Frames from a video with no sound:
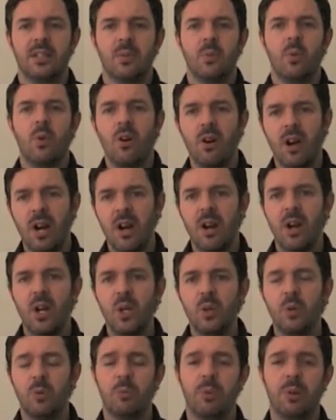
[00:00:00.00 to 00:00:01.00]
what
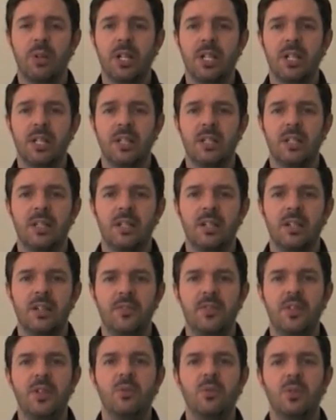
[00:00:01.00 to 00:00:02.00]
hope
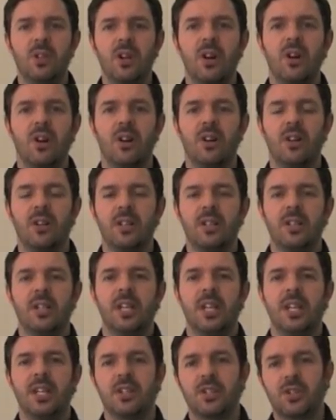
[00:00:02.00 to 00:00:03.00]
have you got
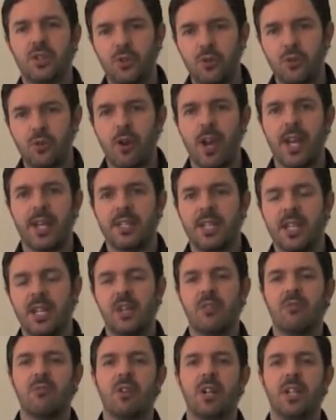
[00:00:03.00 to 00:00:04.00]
in attracting
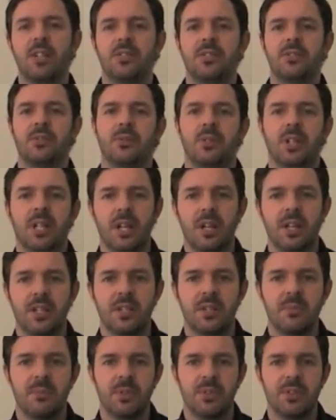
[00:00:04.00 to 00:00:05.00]
the right sort of
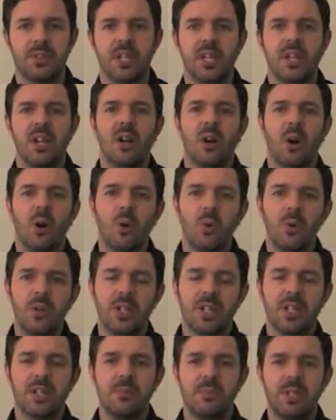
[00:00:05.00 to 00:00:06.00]
customers? All
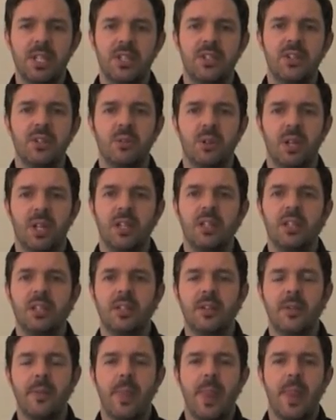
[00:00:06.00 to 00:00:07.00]
you're going to be
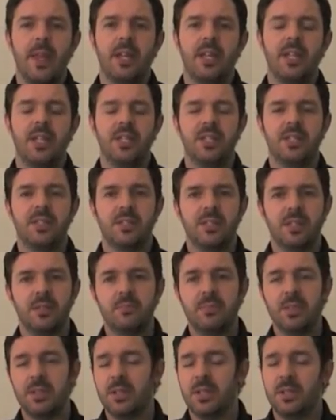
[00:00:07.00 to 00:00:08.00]
doing is
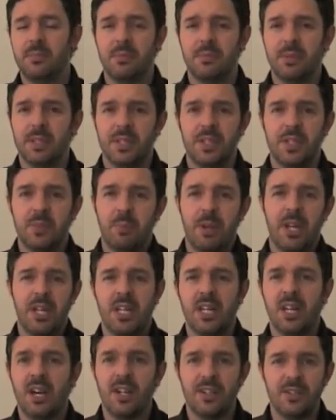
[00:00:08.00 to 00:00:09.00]

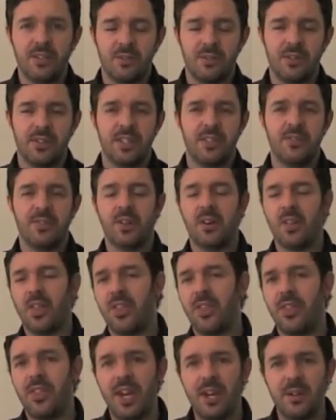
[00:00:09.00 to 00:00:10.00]
spending hundreds, if not
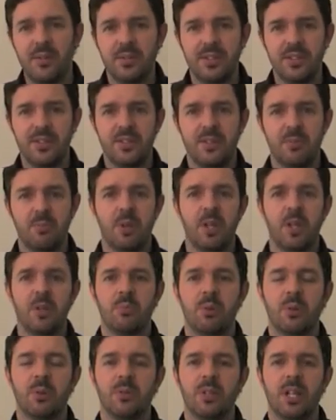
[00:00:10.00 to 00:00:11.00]
thousands of
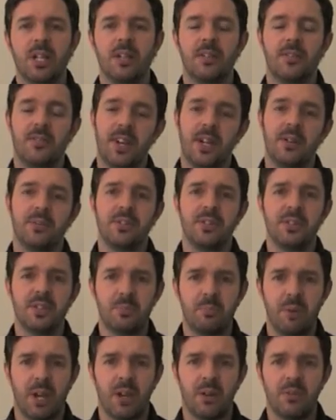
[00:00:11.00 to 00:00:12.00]
people, uh, thousands
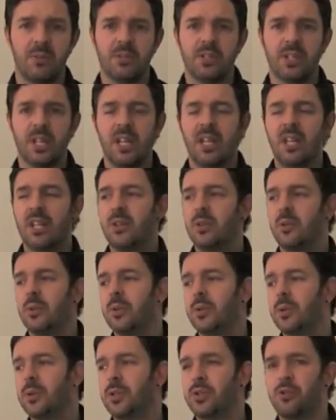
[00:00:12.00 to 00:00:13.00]
of pounds
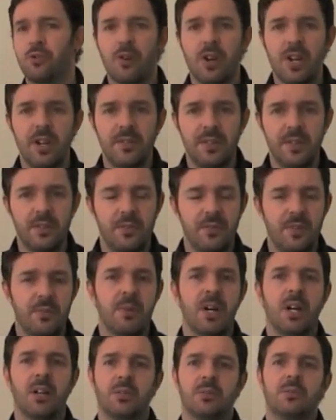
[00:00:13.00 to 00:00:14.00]
or driving for
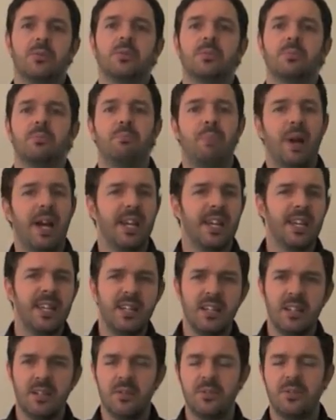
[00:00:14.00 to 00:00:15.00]
miles,
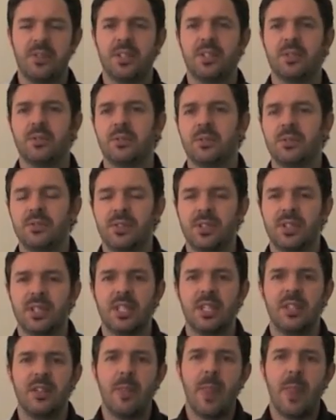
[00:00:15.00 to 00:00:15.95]
banging loads of doors.